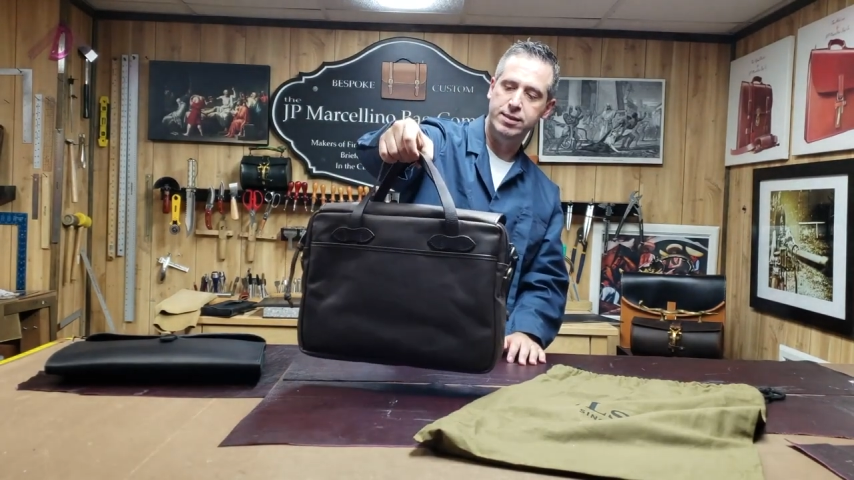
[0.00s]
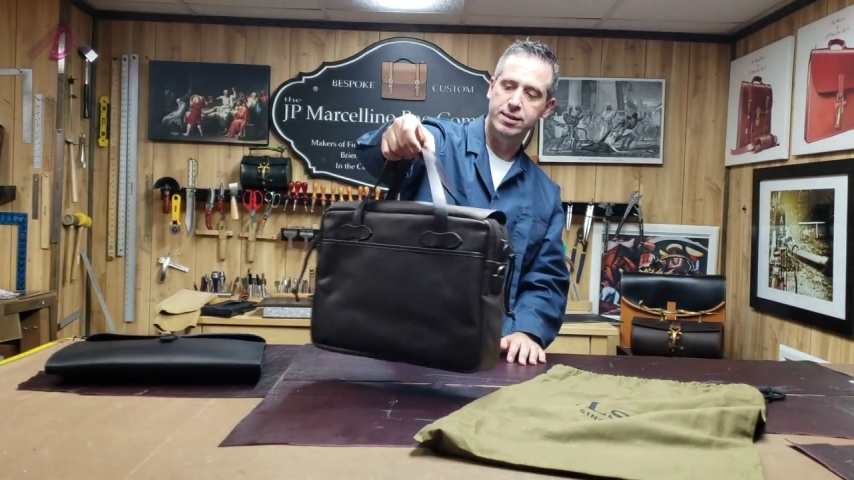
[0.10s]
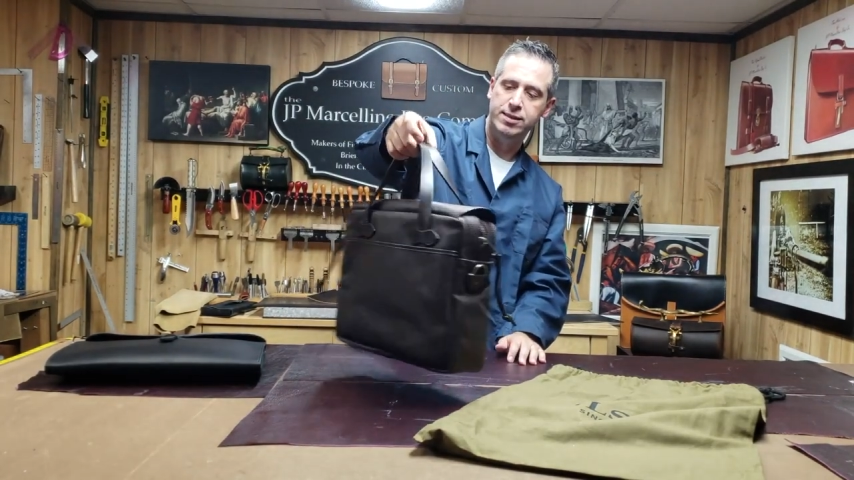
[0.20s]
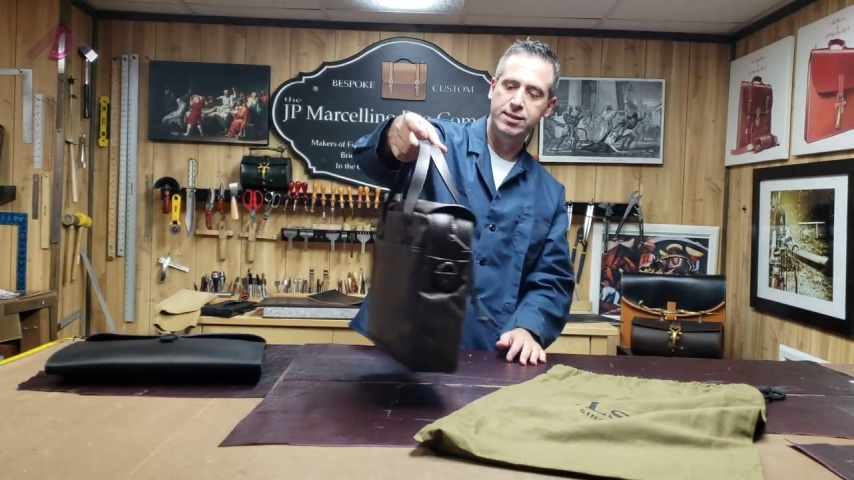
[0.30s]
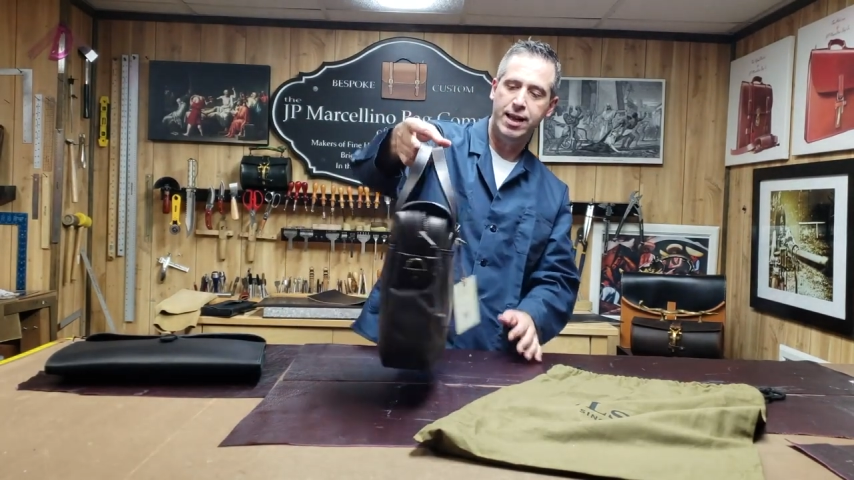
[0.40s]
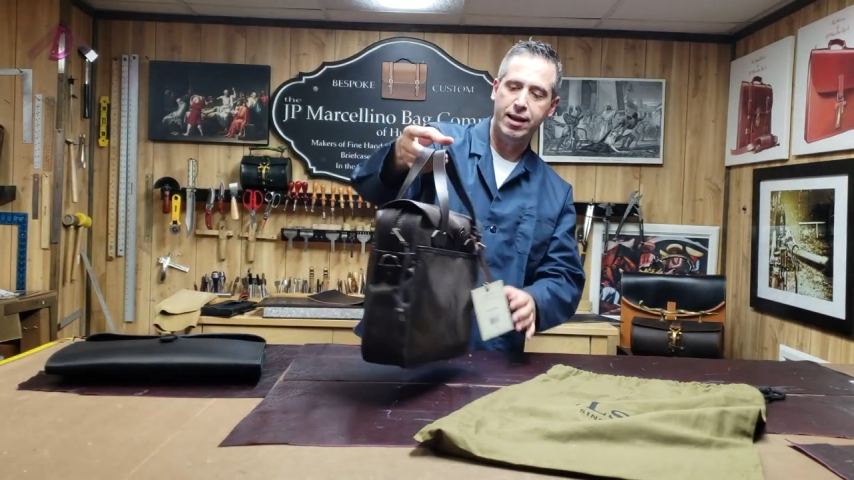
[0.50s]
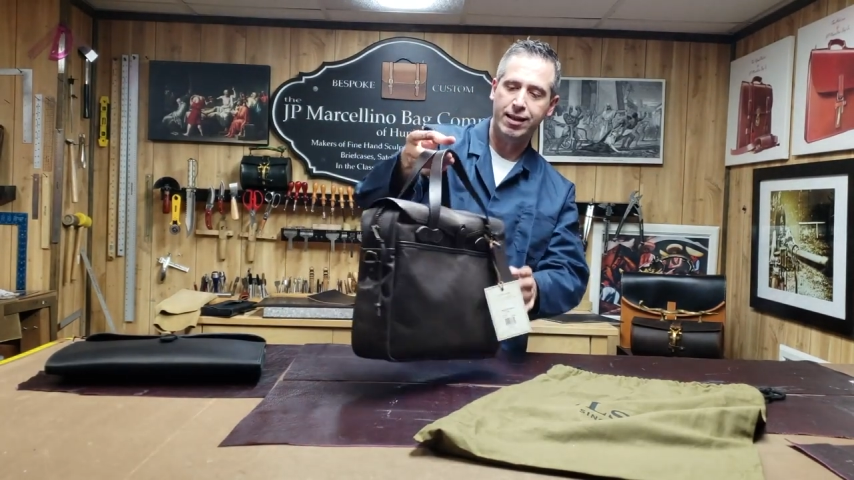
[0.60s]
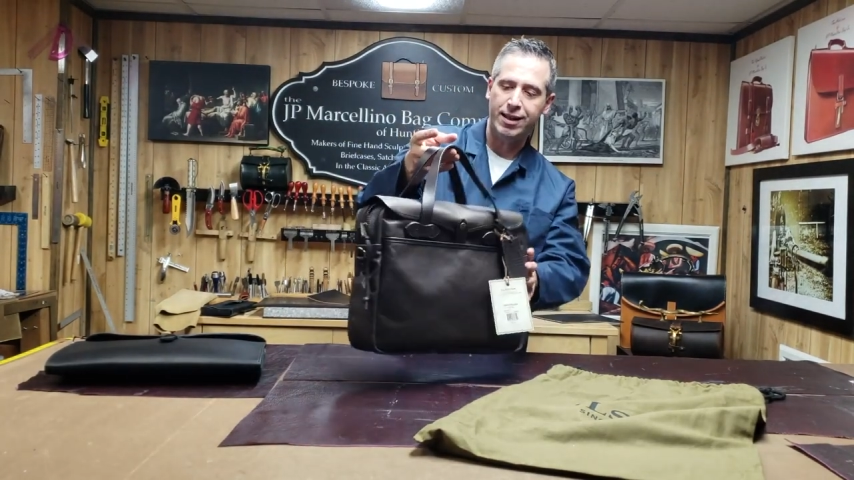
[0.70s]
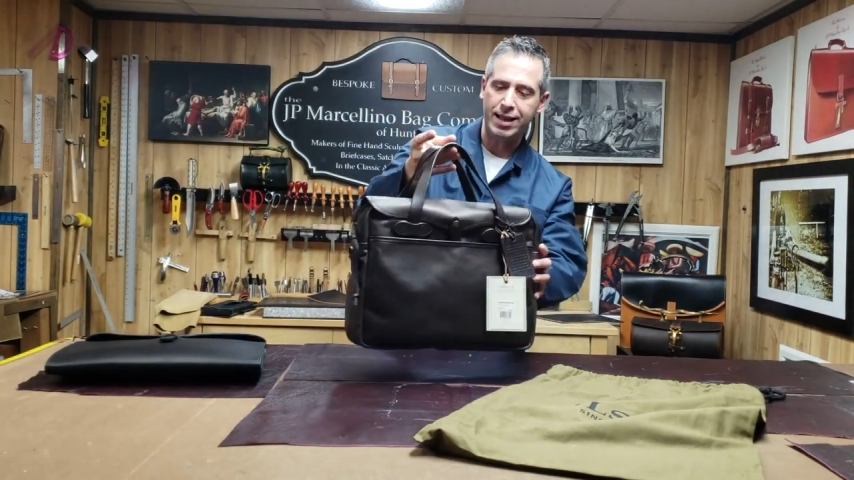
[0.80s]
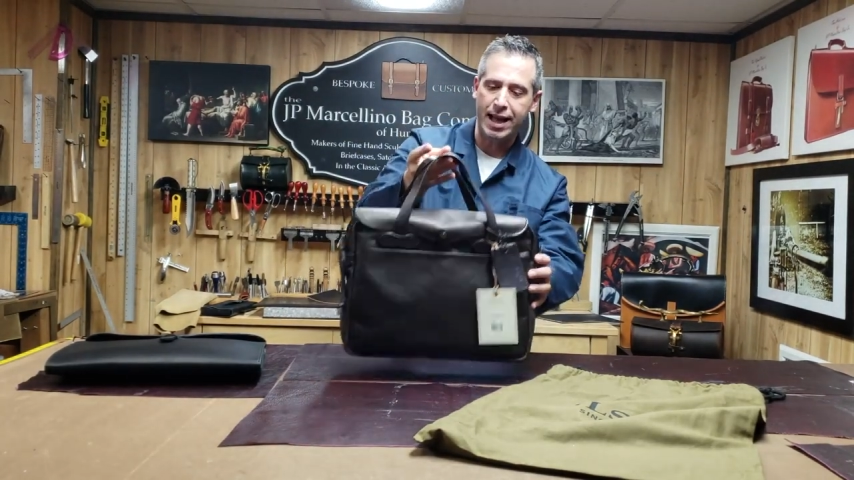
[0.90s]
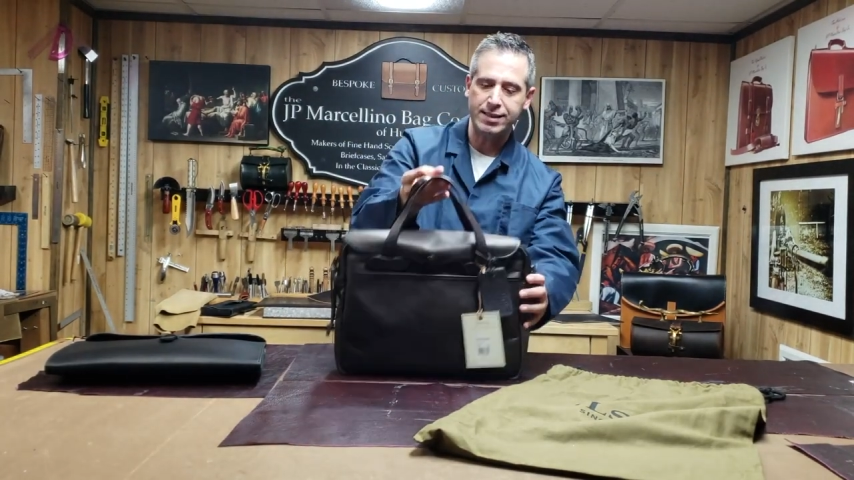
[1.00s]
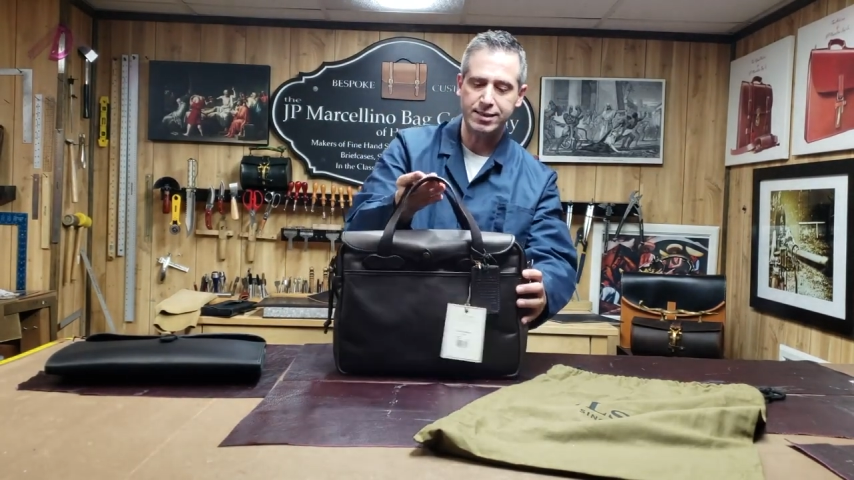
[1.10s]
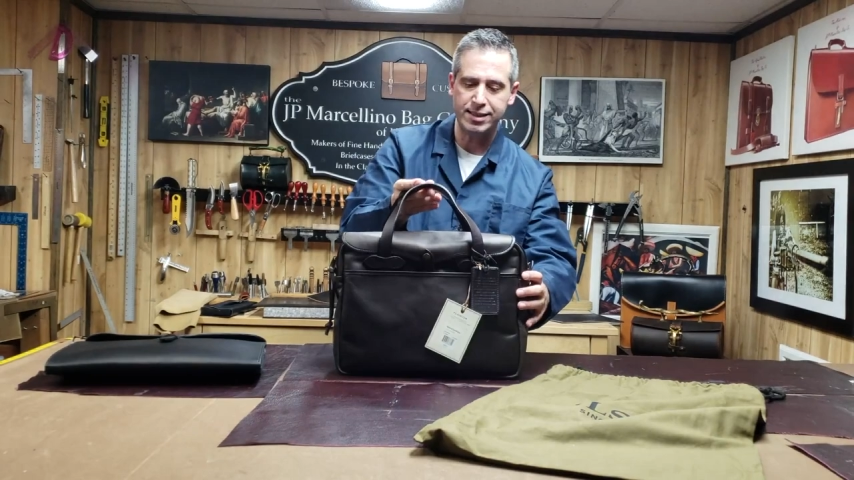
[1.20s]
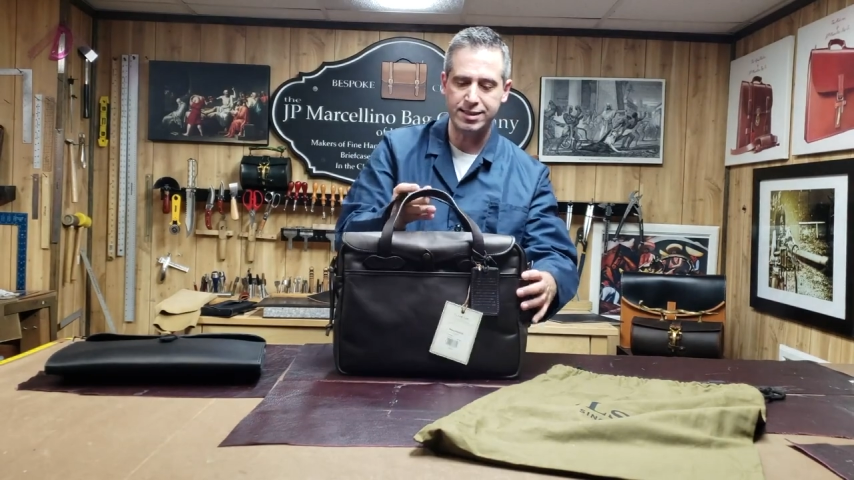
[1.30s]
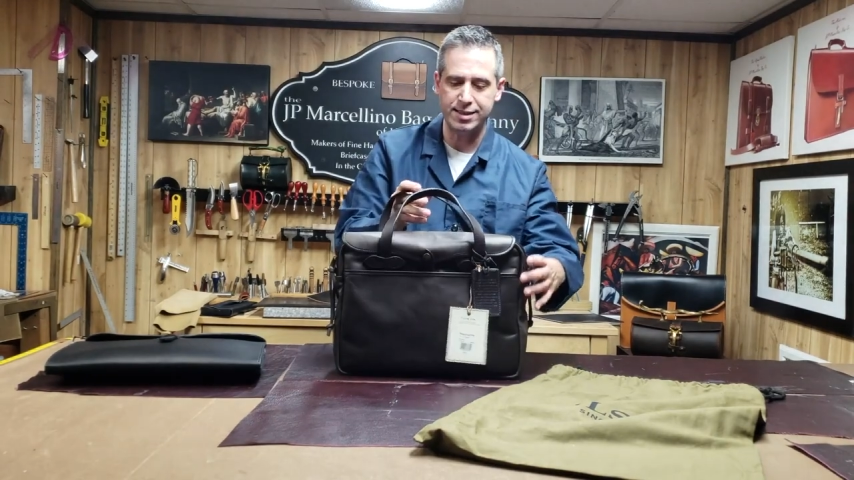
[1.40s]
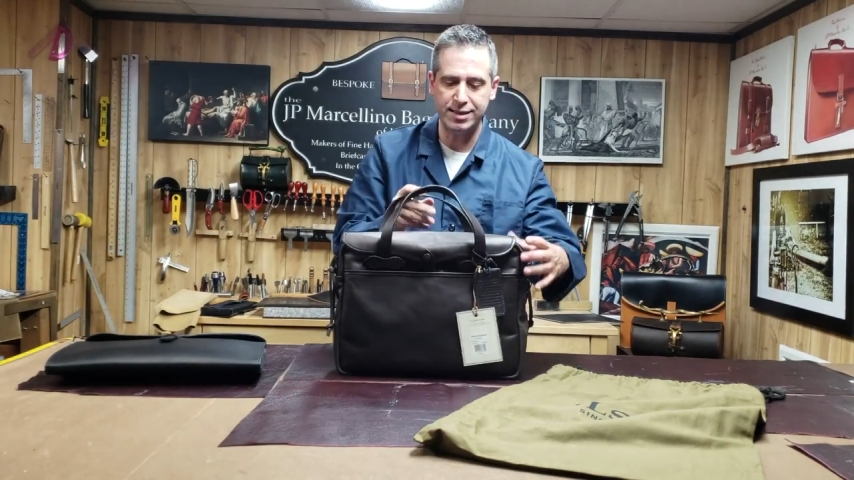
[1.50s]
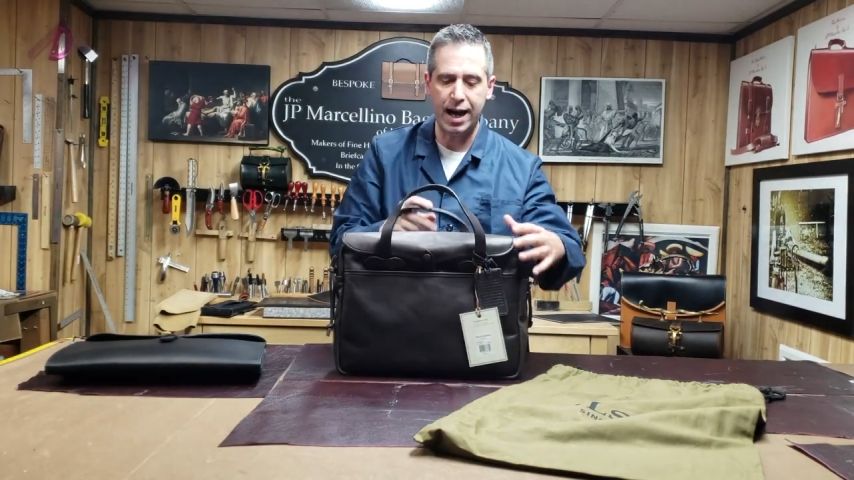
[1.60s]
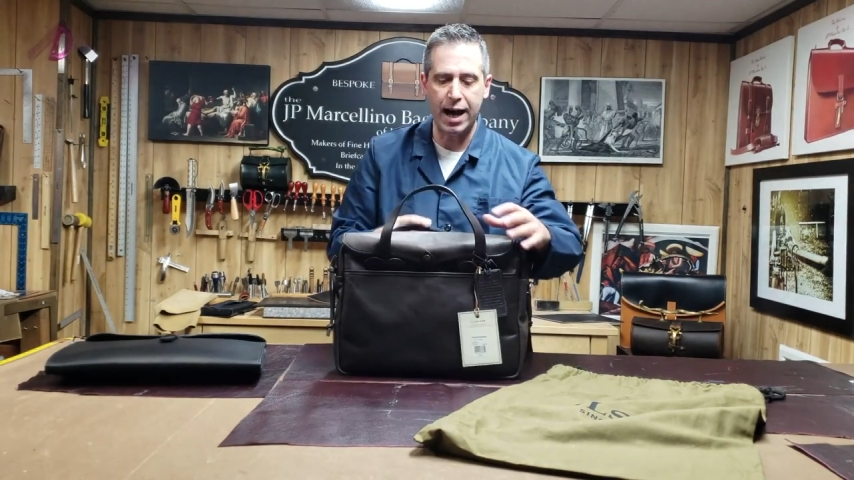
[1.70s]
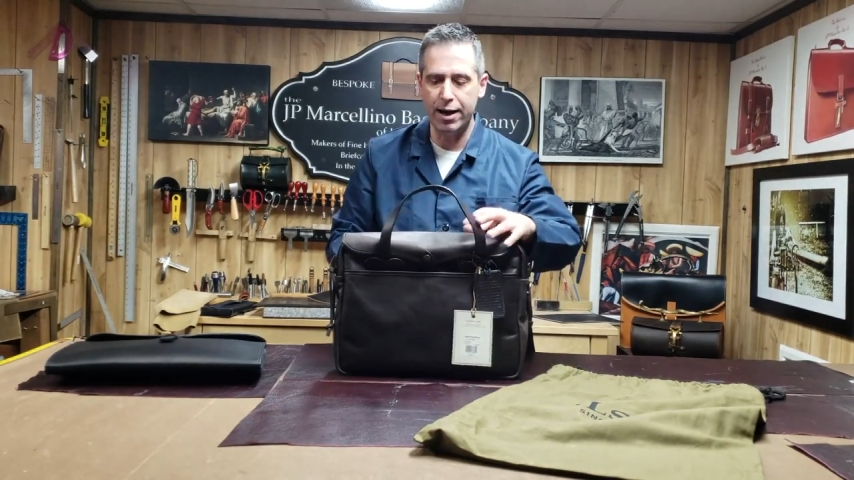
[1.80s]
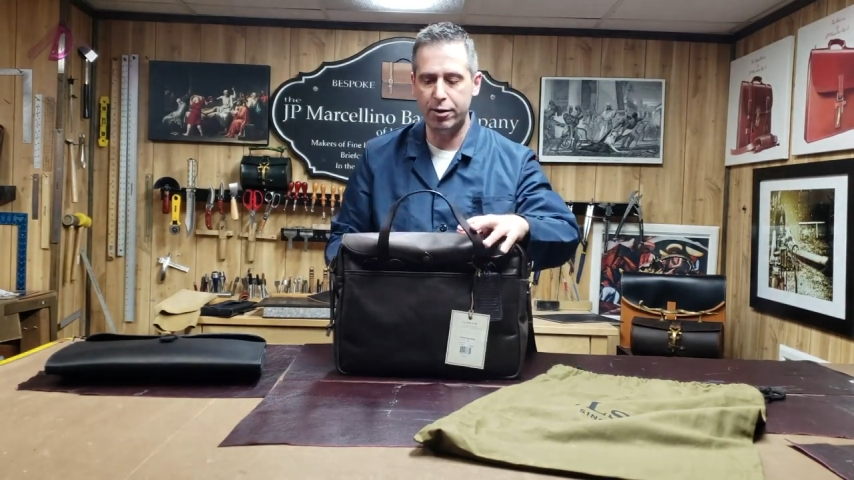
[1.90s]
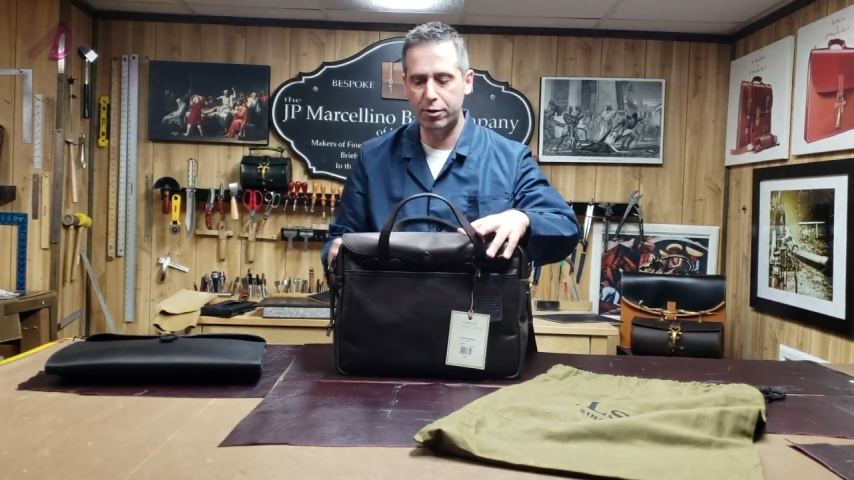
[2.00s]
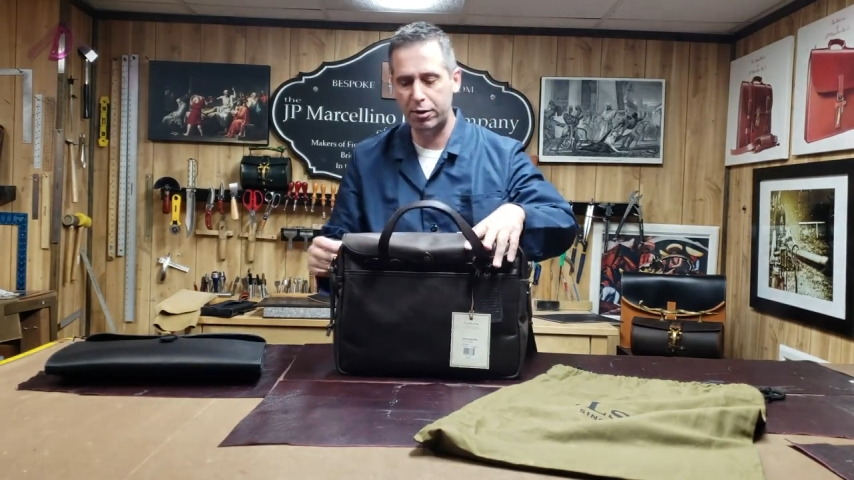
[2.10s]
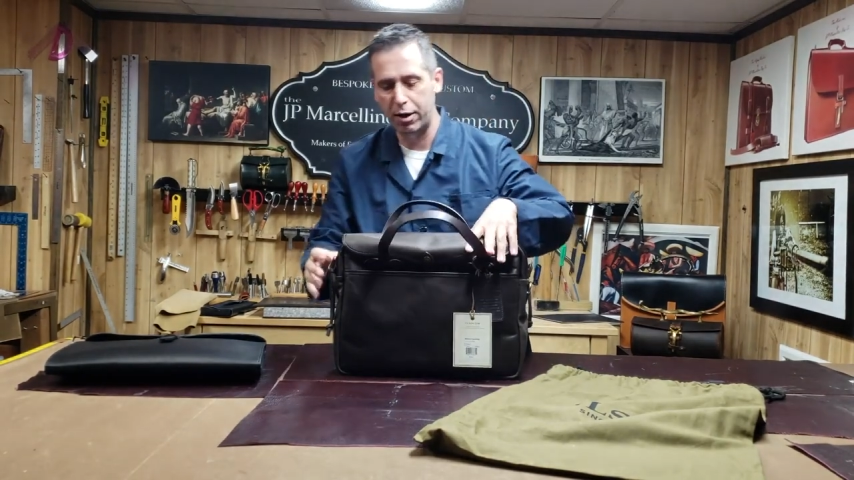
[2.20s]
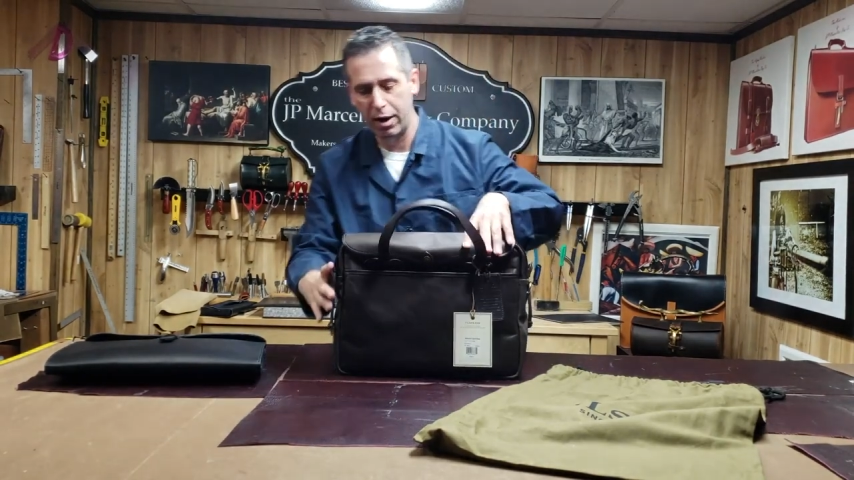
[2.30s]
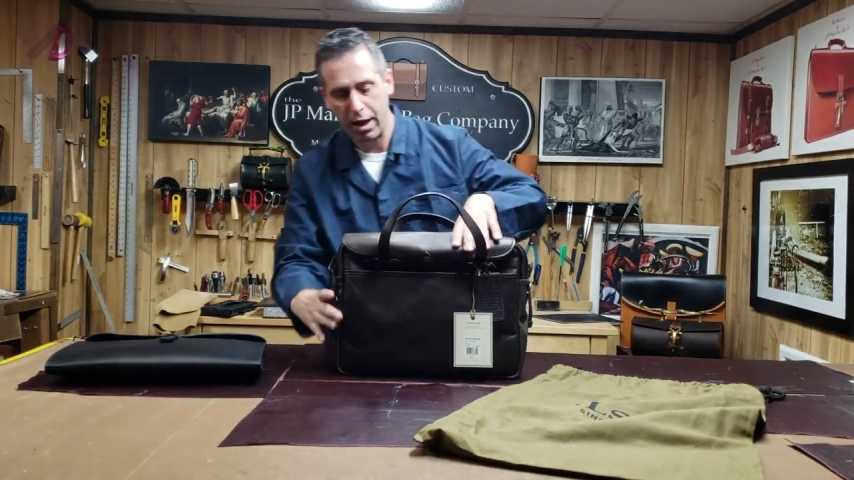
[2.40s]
This is their classic style